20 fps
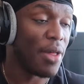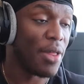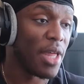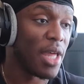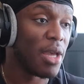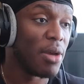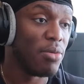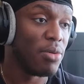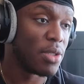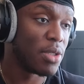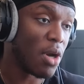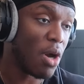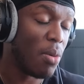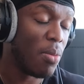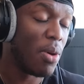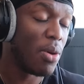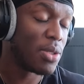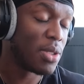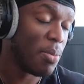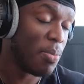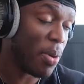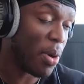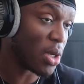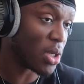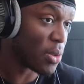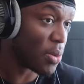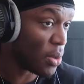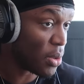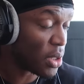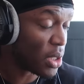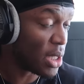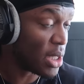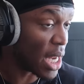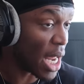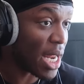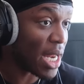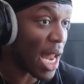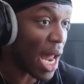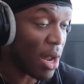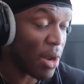I think it was almost impossible to
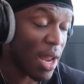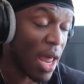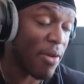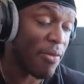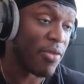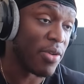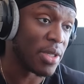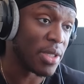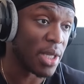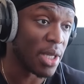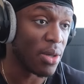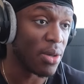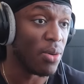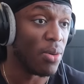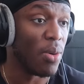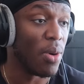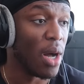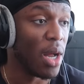take down every single